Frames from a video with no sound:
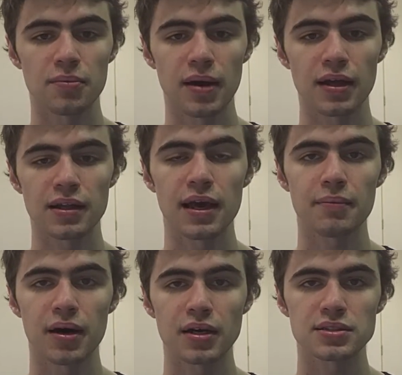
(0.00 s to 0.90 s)
about
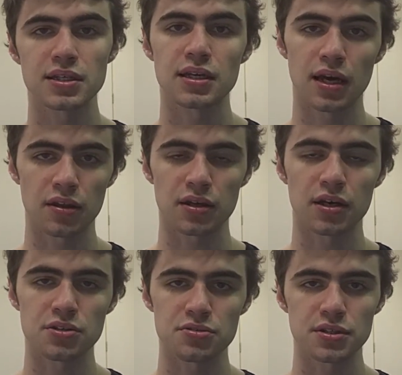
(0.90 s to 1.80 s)
landmarks in other
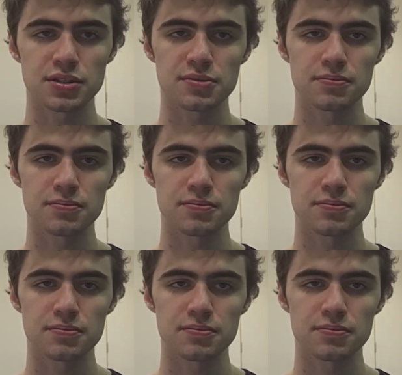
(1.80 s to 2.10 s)
countries.